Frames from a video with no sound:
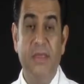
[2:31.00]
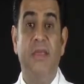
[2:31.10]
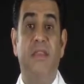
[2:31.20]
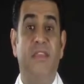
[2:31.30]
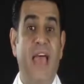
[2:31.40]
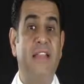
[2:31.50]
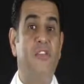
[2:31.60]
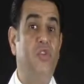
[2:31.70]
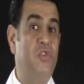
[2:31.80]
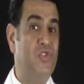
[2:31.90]
that
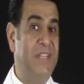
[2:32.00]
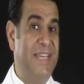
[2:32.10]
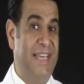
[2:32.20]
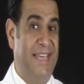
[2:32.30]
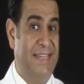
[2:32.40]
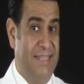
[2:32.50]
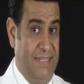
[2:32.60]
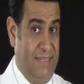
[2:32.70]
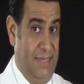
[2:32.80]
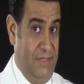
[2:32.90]
usually
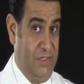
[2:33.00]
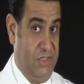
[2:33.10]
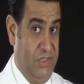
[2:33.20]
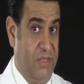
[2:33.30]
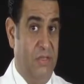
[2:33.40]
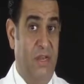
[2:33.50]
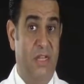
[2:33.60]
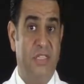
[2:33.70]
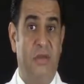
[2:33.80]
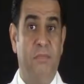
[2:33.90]
indicates there
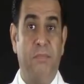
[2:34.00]
is